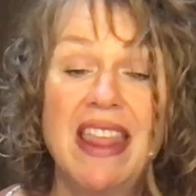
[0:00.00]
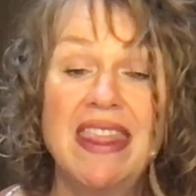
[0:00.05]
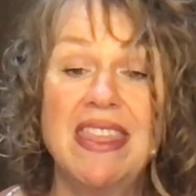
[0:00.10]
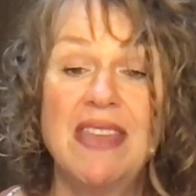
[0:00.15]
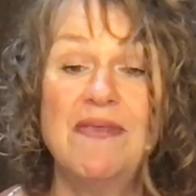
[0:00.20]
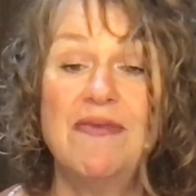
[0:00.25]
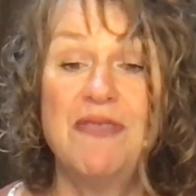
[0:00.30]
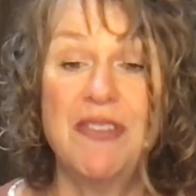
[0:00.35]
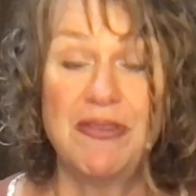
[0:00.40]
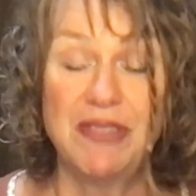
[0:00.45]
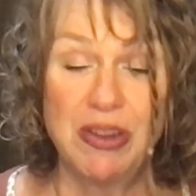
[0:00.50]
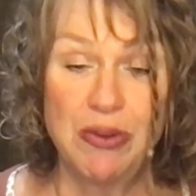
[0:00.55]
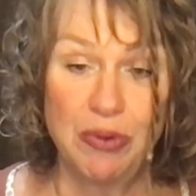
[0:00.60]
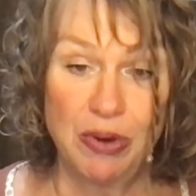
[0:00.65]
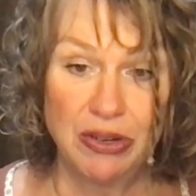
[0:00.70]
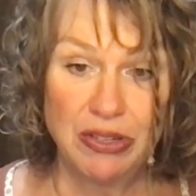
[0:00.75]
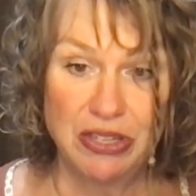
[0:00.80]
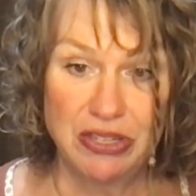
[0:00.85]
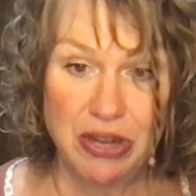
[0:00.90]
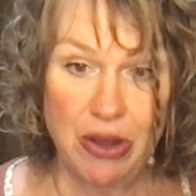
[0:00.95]
than 50
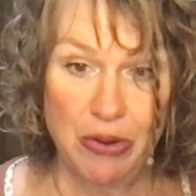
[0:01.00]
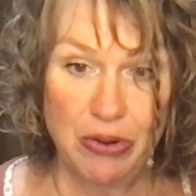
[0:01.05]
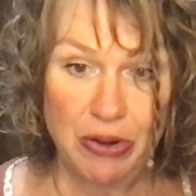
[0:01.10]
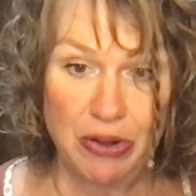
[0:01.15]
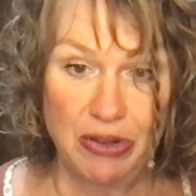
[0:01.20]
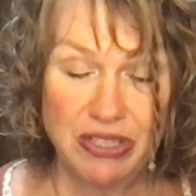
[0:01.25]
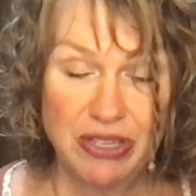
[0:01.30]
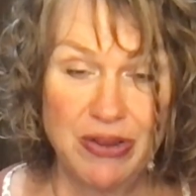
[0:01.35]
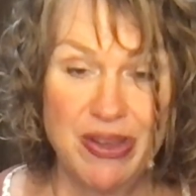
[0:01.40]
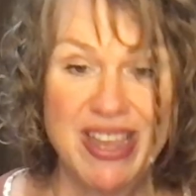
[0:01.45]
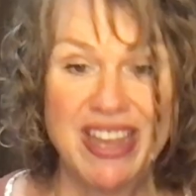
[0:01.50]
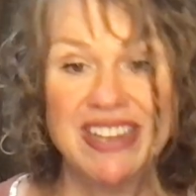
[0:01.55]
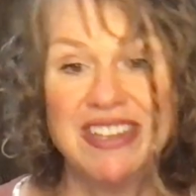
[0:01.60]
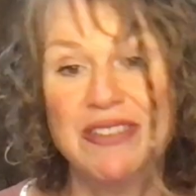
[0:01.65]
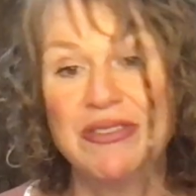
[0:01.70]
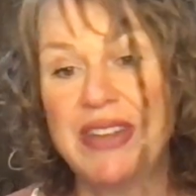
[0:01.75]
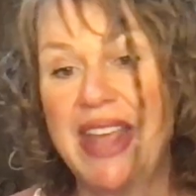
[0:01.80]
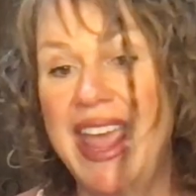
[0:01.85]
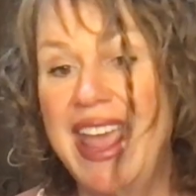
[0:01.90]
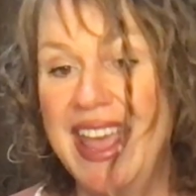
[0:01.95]
words total. So he could
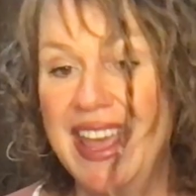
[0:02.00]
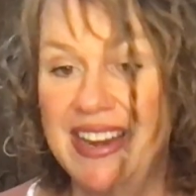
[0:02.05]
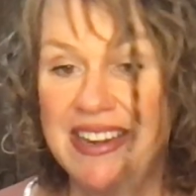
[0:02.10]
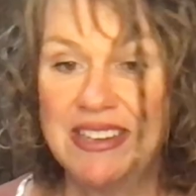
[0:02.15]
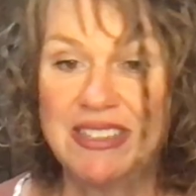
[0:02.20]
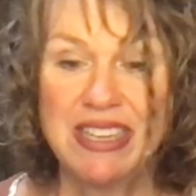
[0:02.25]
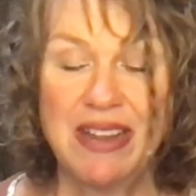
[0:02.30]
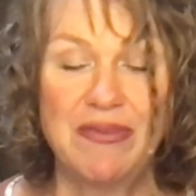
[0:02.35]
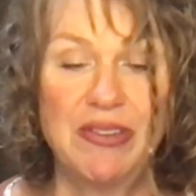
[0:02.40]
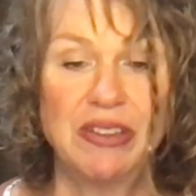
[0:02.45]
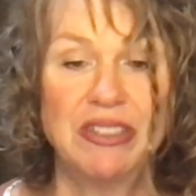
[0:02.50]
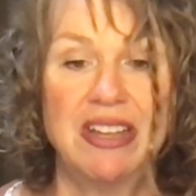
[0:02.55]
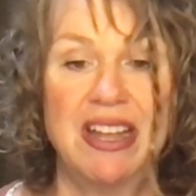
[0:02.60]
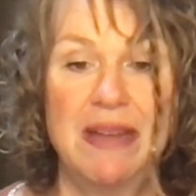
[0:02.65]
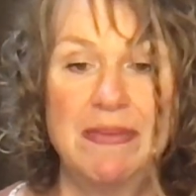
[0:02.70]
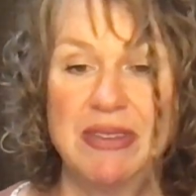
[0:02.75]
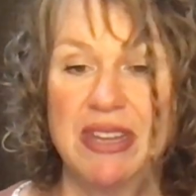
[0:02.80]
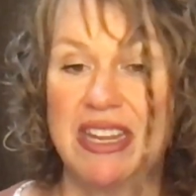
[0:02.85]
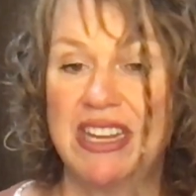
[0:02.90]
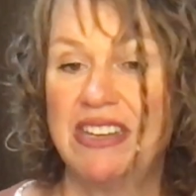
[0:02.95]
use and several
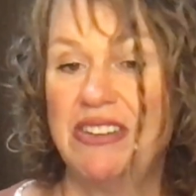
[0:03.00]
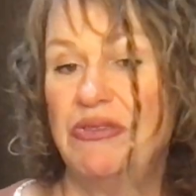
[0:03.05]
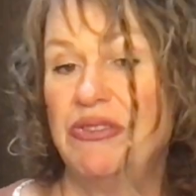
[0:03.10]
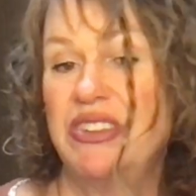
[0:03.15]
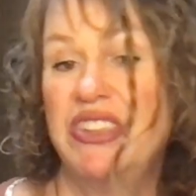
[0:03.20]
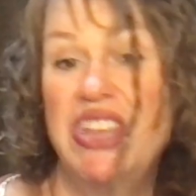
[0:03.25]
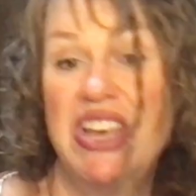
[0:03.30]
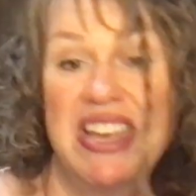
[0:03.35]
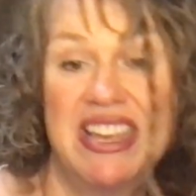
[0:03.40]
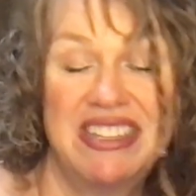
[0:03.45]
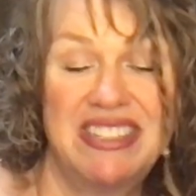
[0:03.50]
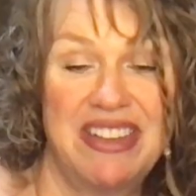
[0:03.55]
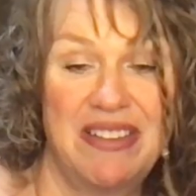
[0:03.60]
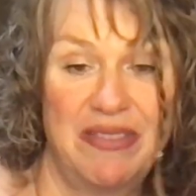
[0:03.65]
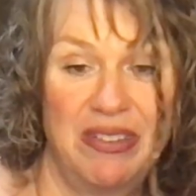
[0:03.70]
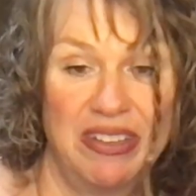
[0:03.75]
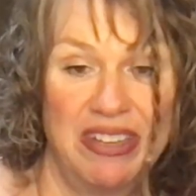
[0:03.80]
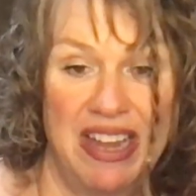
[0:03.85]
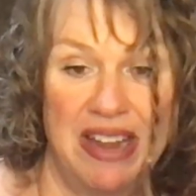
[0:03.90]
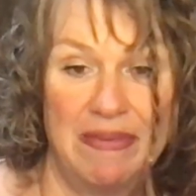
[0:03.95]
times. He could use the
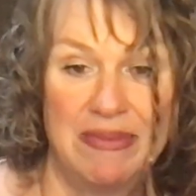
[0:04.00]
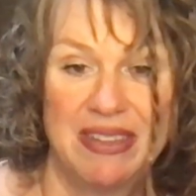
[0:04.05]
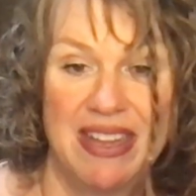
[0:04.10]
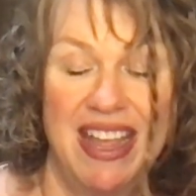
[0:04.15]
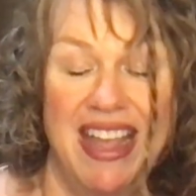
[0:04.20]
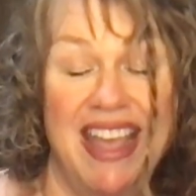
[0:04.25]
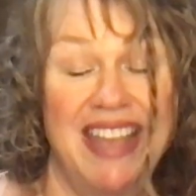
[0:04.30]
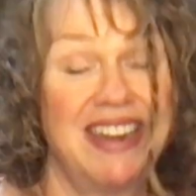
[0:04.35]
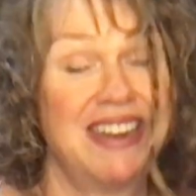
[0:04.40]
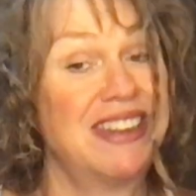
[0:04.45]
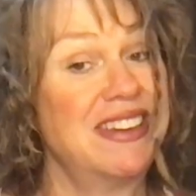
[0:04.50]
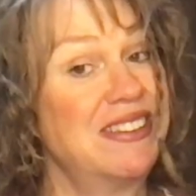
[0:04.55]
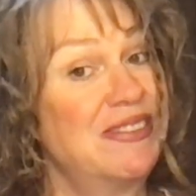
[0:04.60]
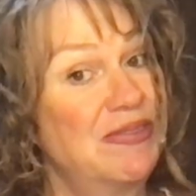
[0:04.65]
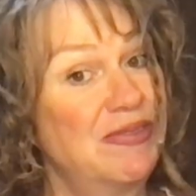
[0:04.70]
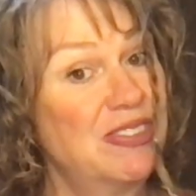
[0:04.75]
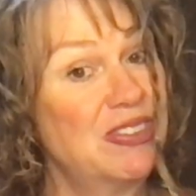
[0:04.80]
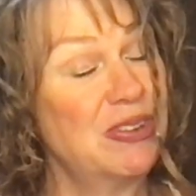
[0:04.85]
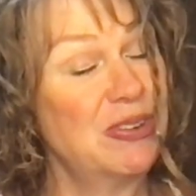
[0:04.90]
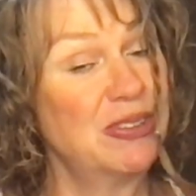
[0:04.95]
several times. And he
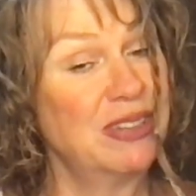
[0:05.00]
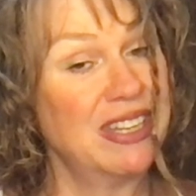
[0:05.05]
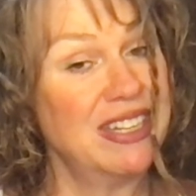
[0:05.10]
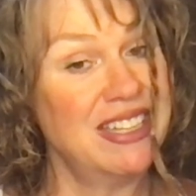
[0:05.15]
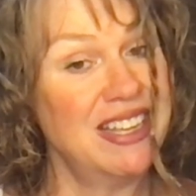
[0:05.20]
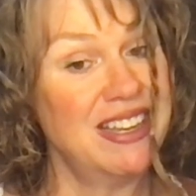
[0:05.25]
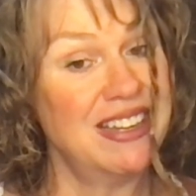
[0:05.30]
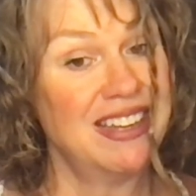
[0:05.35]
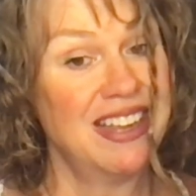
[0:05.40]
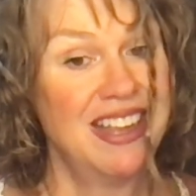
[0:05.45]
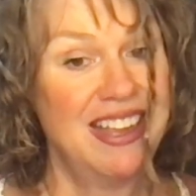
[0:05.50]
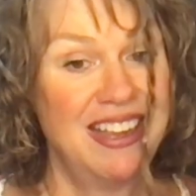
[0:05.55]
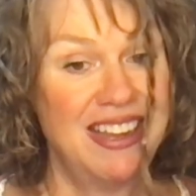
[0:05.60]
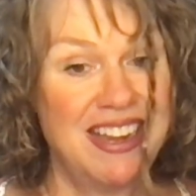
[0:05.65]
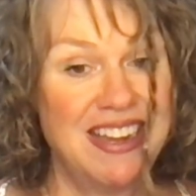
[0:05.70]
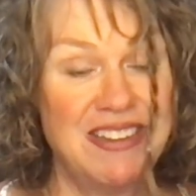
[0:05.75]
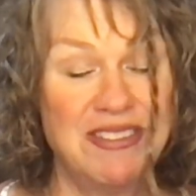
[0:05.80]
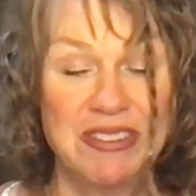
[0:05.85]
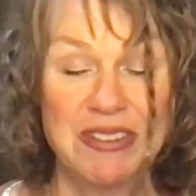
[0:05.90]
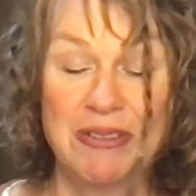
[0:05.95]
certainly did. He
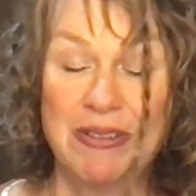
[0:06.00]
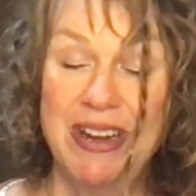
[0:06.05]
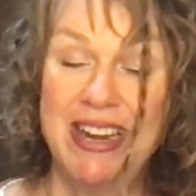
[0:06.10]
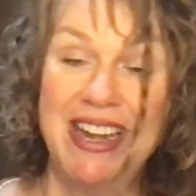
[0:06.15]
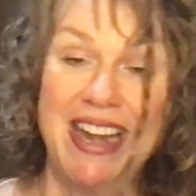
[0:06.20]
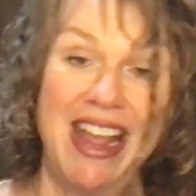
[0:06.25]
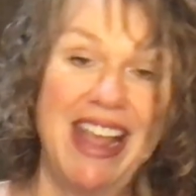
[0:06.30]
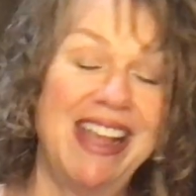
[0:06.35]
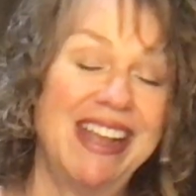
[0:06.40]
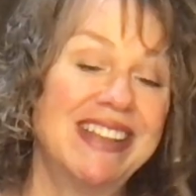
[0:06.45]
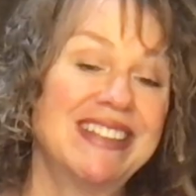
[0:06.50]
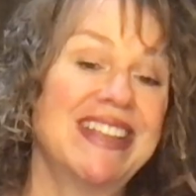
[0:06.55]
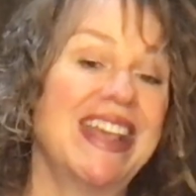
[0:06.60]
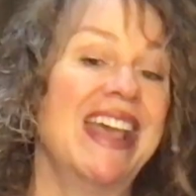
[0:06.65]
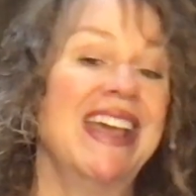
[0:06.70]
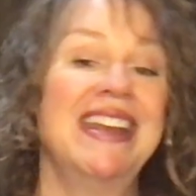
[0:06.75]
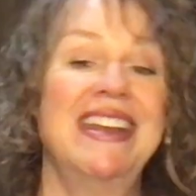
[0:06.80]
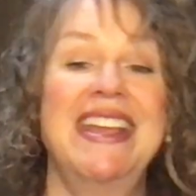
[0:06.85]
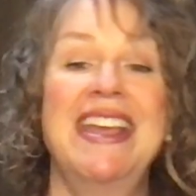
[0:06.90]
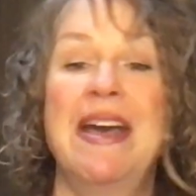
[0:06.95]
used green eggs
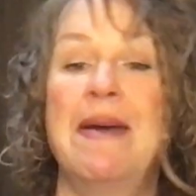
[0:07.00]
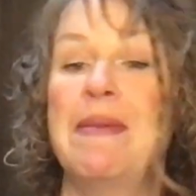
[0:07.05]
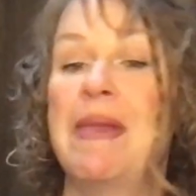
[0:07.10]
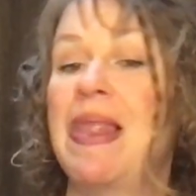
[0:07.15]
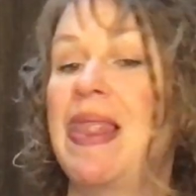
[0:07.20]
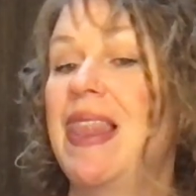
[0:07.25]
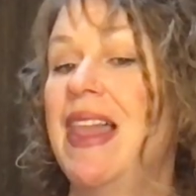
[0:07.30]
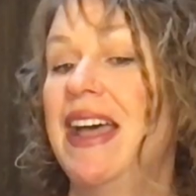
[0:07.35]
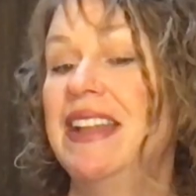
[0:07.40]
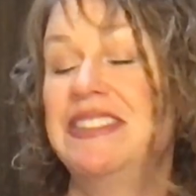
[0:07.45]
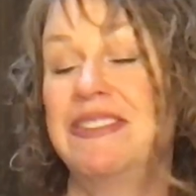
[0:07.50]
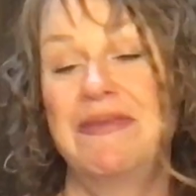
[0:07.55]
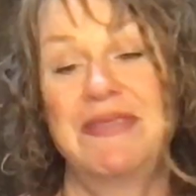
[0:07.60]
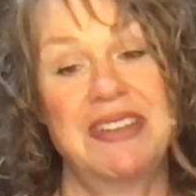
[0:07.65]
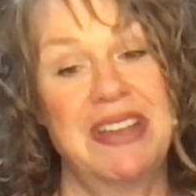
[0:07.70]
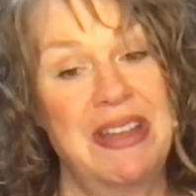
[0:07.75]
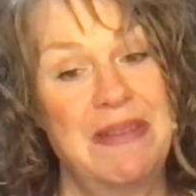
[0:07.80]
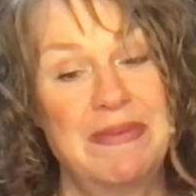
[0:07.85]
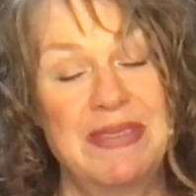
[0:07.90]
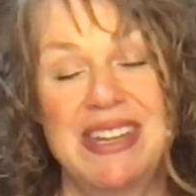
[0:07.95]
and ham lots of
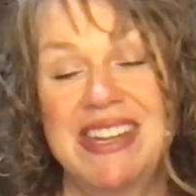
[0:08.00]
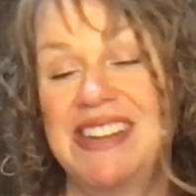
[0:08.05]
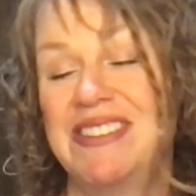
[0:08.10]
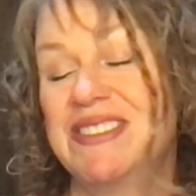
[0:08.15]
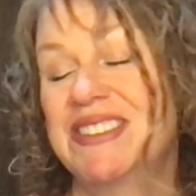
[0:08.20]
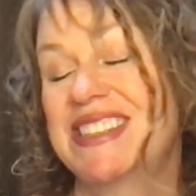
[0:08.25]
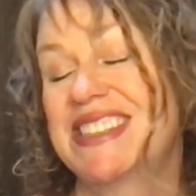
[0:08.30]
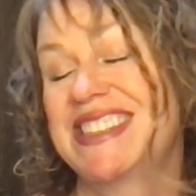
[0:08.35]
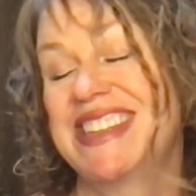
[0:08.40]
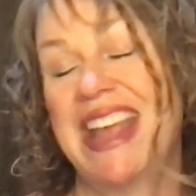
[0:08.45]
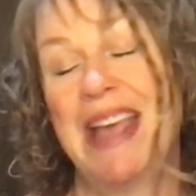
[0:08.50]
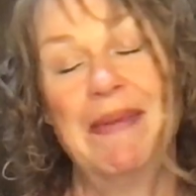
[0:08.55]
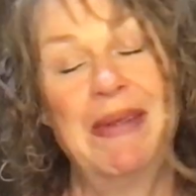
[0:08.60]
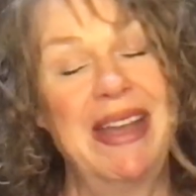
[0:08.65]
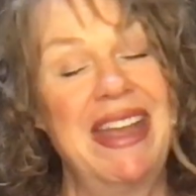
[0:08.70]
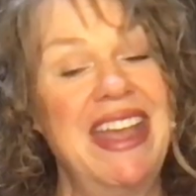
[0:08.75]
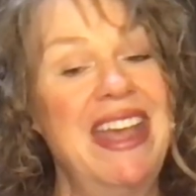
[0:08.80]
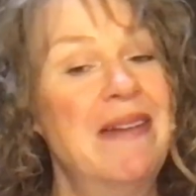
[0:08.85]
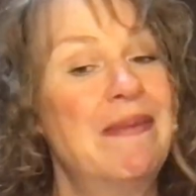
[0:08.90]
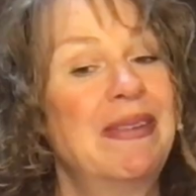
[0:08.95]
times. He used Sam I
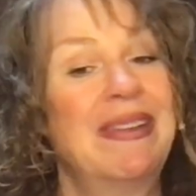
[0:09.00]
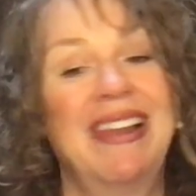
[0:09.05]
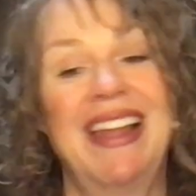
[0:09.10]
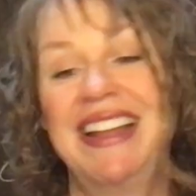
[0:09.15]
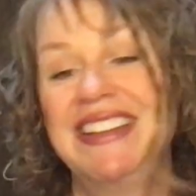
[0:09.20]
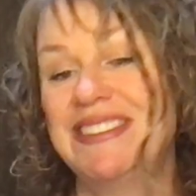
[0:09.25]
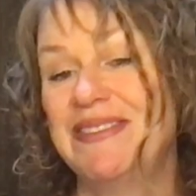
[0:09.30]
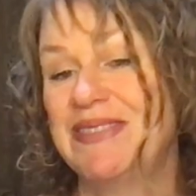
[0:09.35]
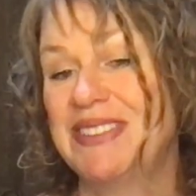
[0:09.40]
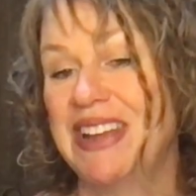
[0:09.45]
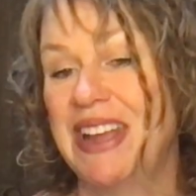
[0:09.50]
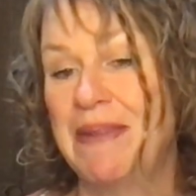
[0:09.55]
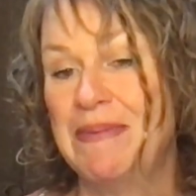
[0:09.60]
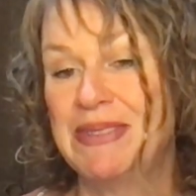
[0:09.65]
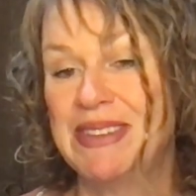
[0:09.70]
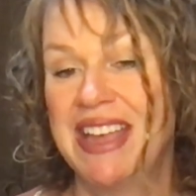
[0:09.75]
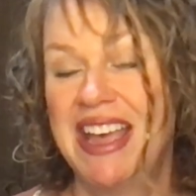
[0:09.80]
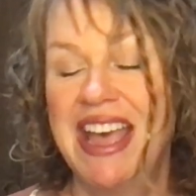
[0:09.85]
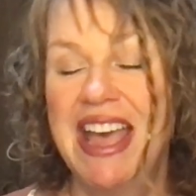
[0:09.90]
am lots of times.